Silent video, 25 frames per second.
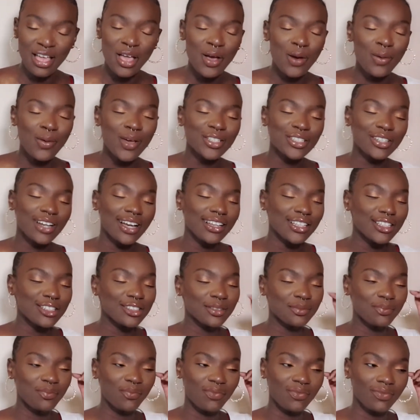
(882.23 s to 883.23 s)
Which
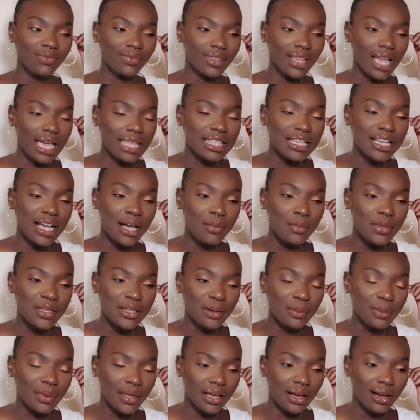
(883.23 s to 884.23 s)
I think I've been
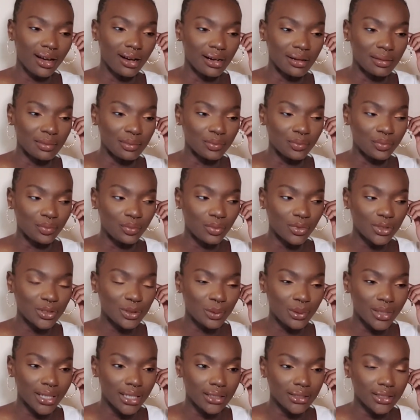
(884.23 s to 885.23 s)
a bit what's the
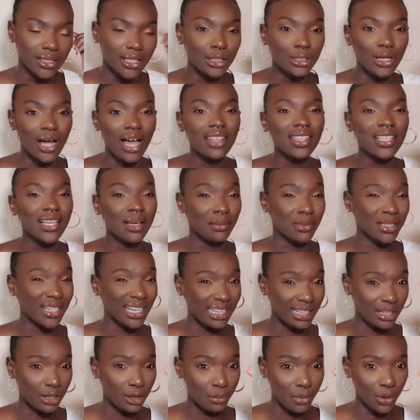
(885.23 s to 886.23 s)
word? I think I've been
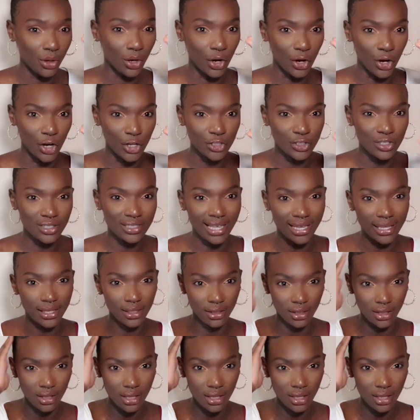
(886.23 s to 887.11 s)
a little bit harsh because